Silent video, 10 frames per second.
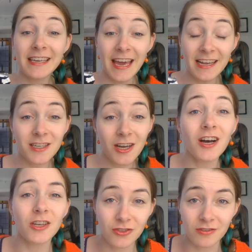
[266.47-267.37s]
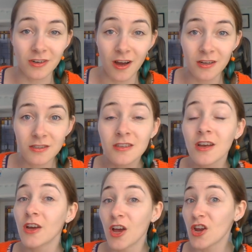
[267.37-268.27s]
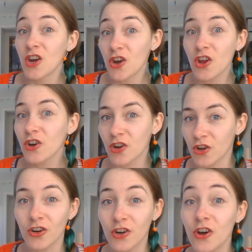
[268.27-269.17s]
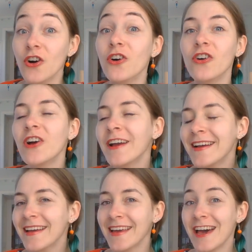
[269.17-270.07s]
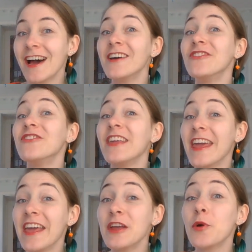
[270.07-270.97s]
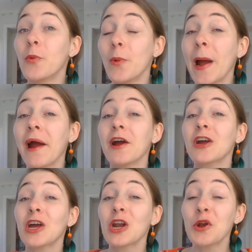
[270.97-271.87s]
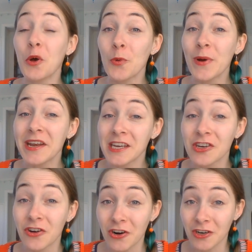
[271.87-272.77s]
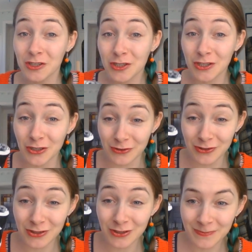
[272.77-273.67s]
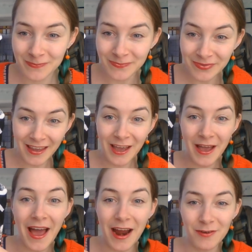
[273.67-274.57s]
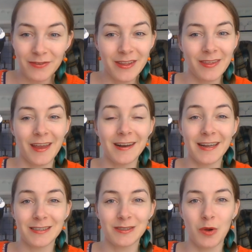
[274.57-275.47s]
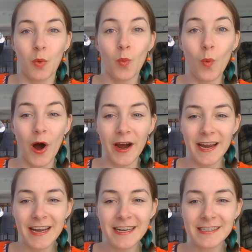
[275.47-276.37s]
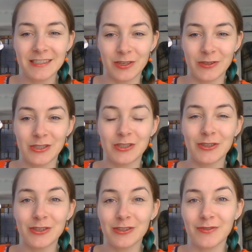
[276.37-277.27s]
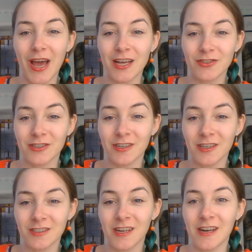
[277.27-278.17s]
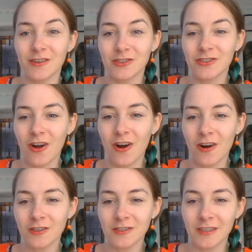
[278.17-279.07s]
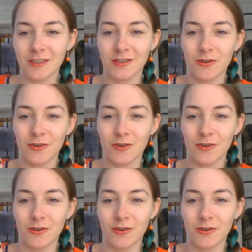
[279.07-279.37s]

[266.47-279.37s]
cat astronauts. No. They wear glow in the dark suits. Everything that's white, so the suits of the astronauts, the little stars, there's